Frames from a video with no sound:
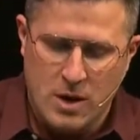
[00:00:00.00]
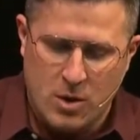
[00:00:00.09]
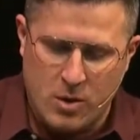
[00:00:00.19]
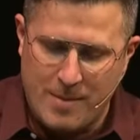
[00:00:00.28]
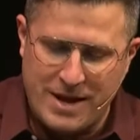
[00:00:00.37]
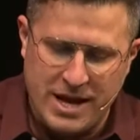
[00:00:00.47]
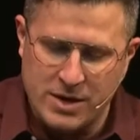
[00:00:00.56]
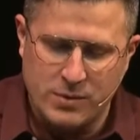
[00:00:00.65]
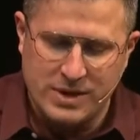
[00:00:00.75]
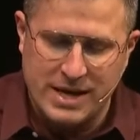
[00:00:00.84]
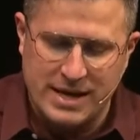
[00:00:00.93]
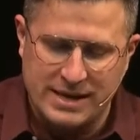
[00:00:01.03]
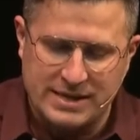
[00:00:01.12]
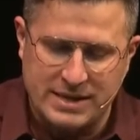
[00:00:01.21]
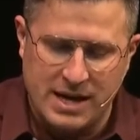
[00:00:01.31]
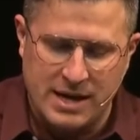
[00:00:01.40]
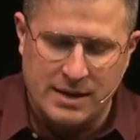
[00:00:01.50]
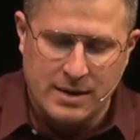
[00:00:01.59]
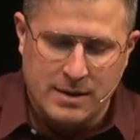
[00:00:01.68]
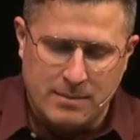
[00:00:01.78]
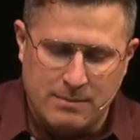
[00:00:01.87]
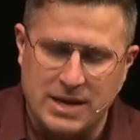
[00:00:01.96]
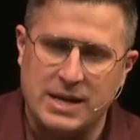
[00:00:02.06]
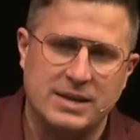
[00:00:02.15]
or I'm angry that it's not me.